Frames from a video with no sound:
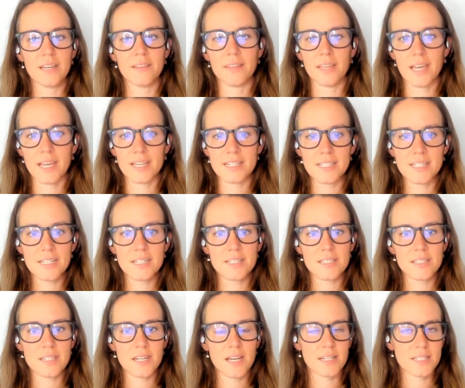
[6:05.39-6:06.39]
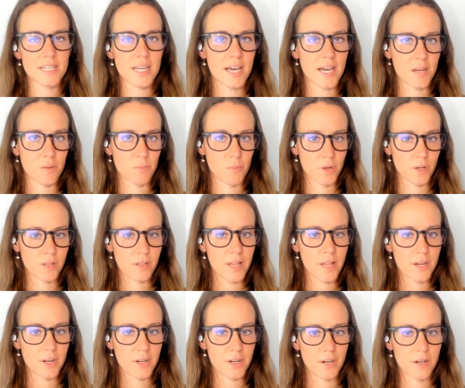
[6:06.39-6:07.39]
The idea is not to add more
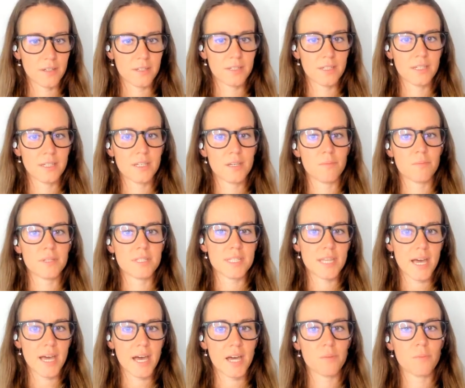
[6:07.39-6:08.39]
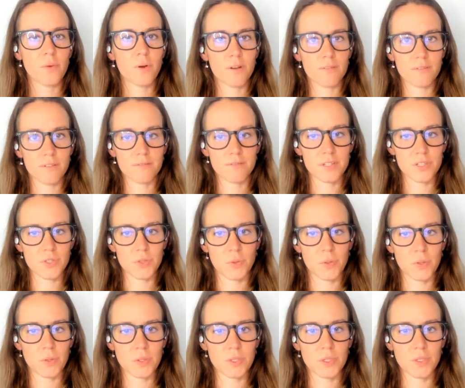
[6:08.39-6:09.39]
clutter, but to add more of a
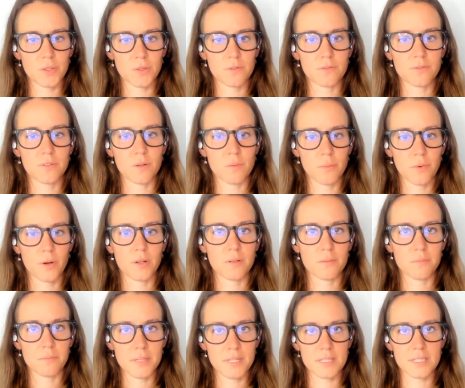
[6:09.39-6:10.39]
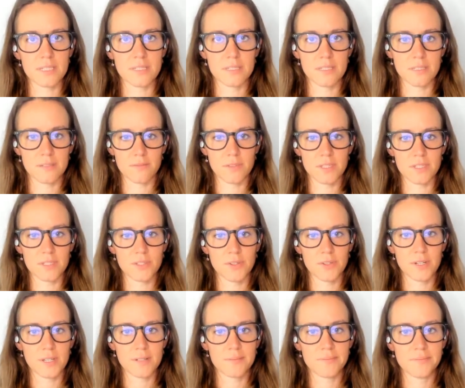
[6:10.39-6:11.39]
visual cue for important pieces of the
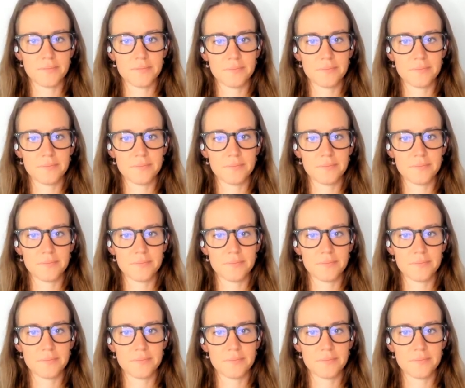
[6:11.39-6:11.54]
screen.